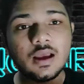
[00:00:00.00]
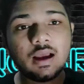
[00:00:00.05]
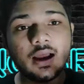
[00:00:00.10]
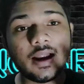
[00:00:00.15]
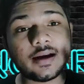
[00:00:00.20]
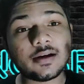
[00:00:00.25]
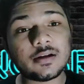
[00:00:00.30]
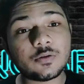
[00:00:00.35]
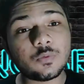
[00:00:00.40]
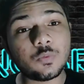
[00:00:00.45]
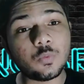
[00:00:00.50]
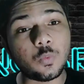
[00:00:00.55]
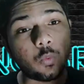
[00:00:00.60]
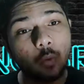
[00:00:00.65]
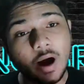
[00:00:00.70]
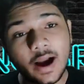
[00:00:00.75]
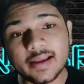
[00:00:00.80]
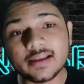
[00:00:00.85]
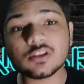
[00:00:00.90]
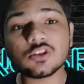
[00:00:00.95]
And
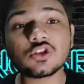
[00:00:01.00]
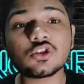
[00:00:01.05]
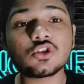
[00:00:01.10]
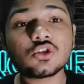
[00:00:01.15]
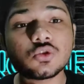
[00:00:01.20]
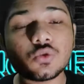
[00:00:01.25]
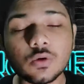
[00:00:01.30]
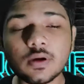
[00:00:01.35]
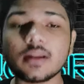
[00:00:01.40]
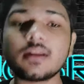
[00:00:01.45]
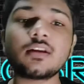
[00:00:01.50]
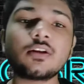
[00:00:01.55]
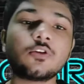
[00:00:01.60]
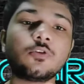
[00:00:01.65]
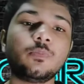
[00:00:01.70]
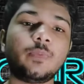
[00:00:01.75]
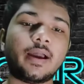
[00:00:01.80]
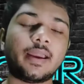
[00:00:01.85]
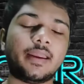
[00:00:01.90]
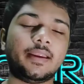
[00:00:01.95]
why shouldn't
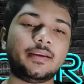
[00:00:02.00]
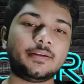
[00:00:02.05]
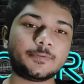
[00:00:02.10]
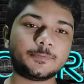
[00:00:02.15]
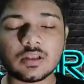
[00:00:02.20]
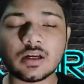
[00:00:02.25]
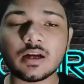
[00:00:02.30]
you buy it?